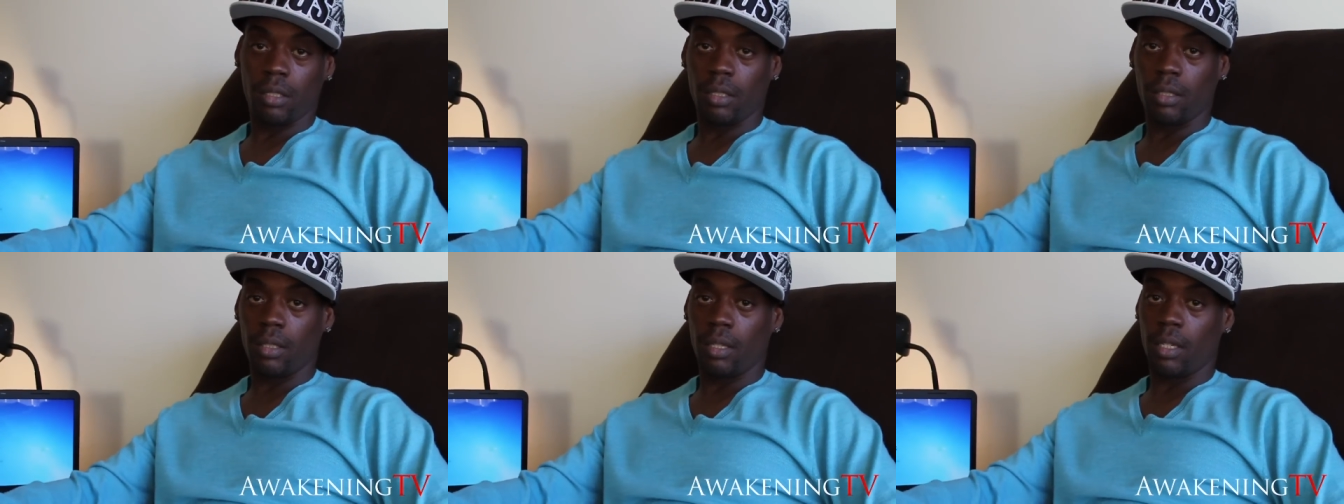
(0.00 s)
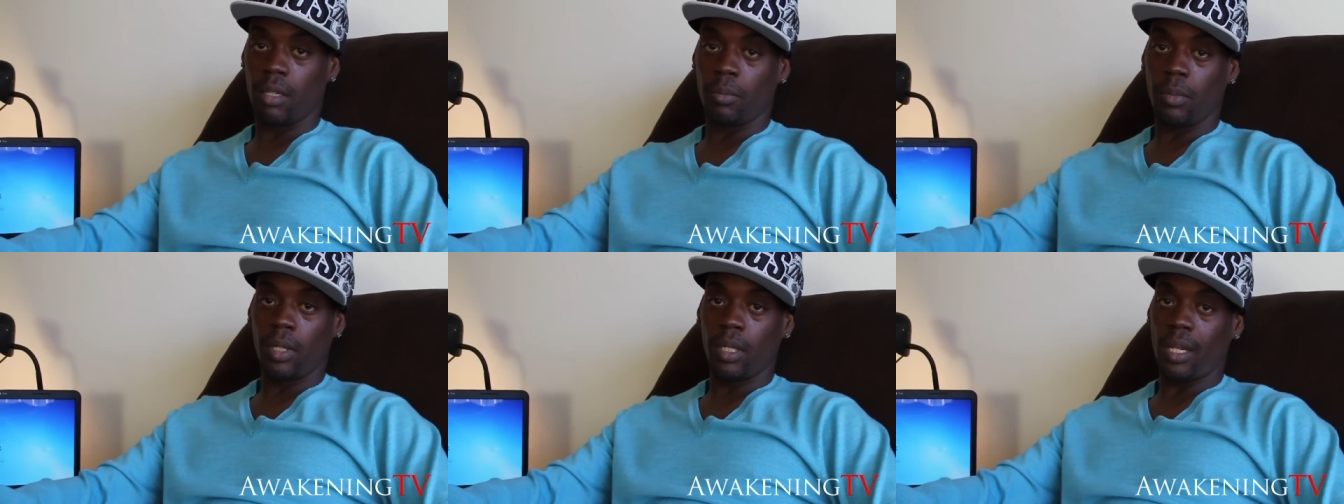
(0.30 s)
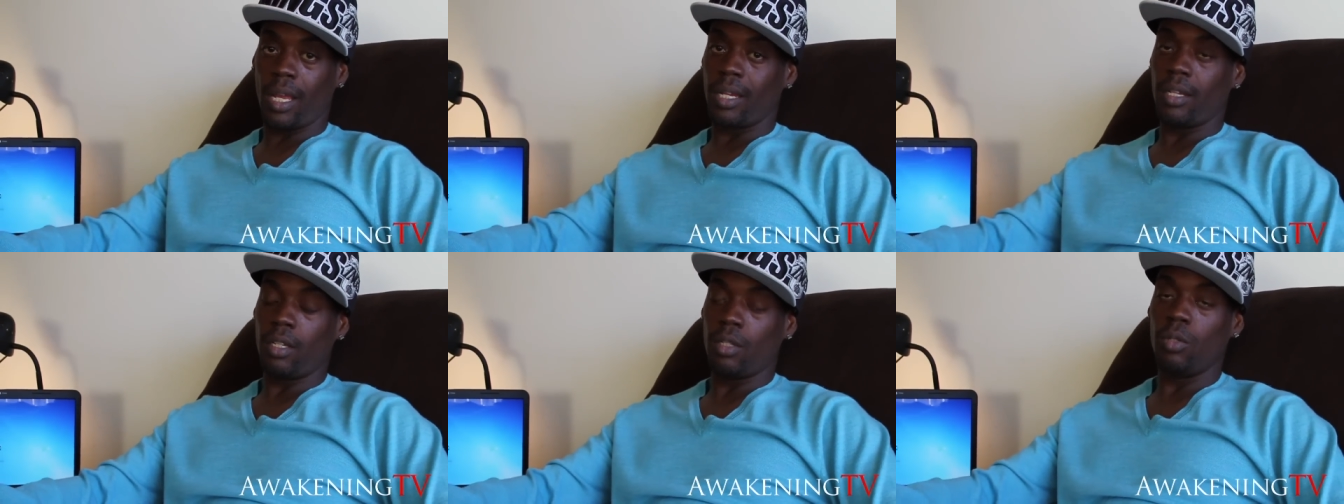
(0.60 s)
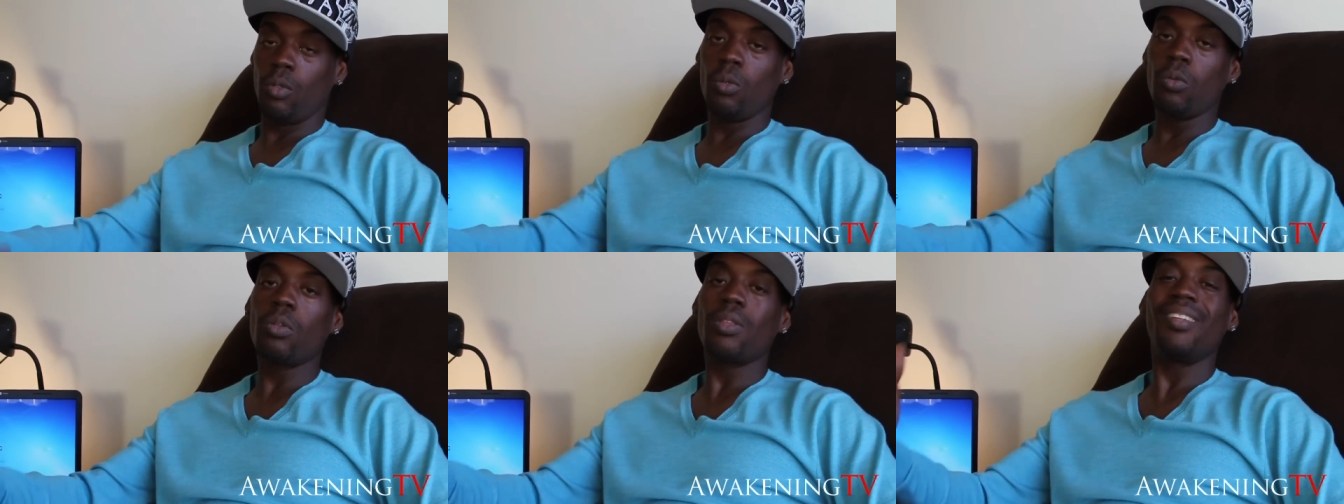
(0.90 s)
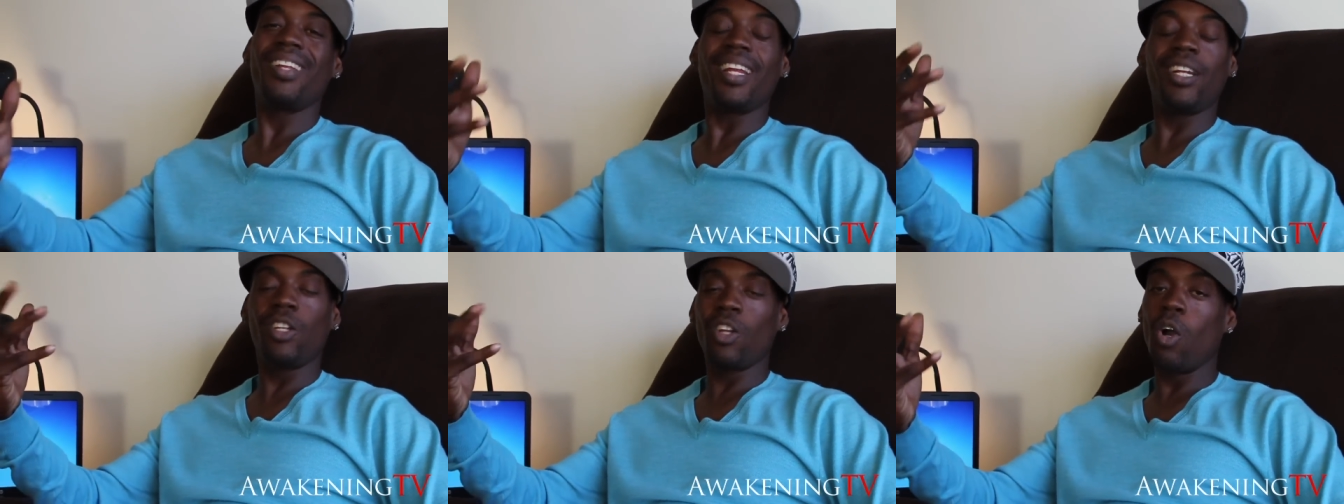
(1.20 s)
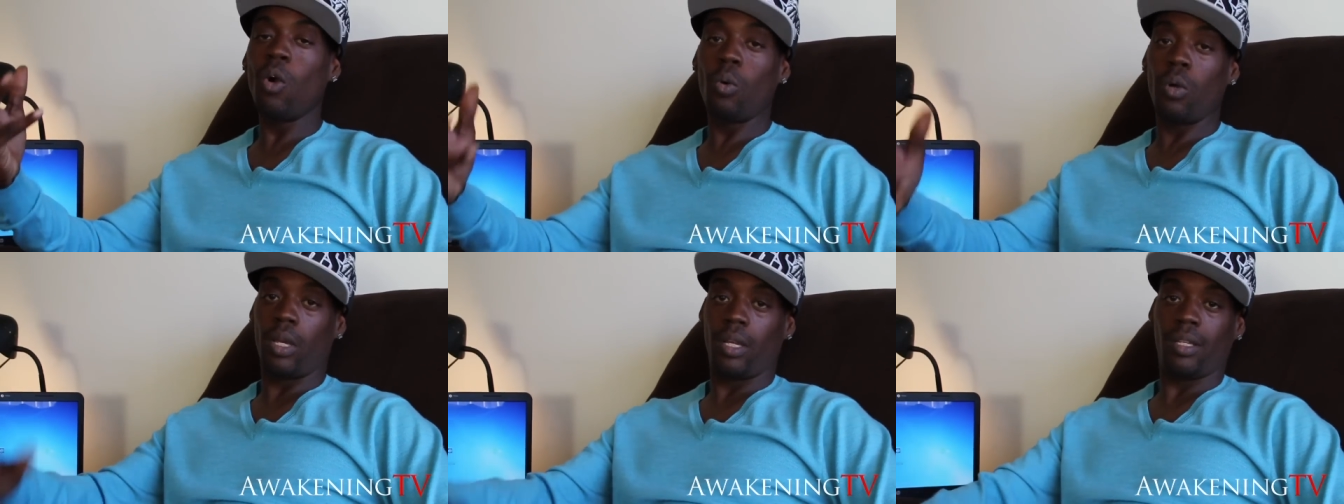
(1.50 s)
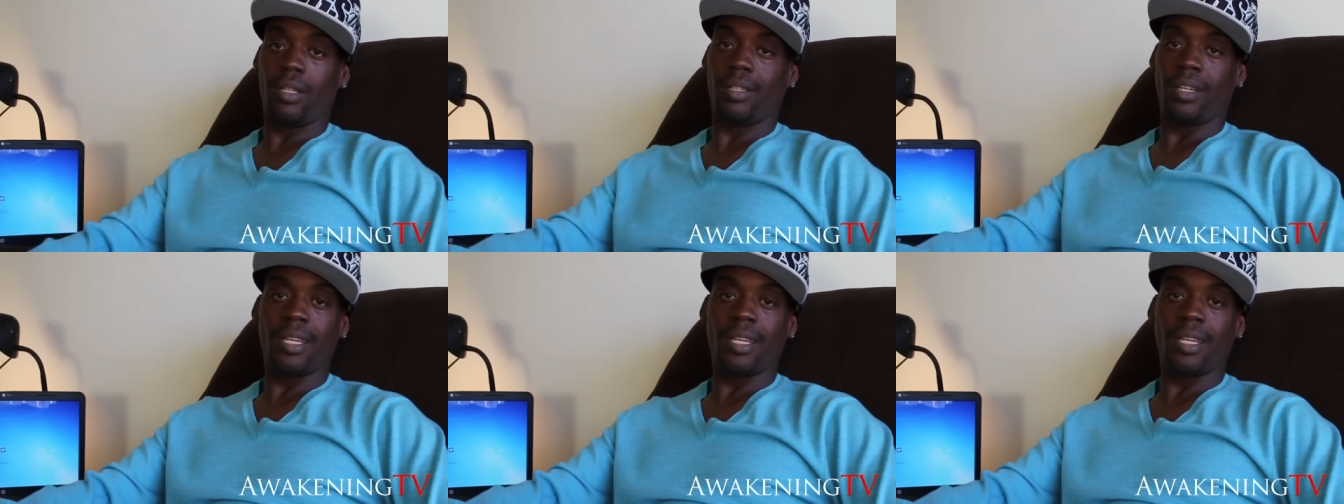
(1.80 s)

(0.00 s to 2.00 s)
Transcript: you know what I mean? And the youth, they know it.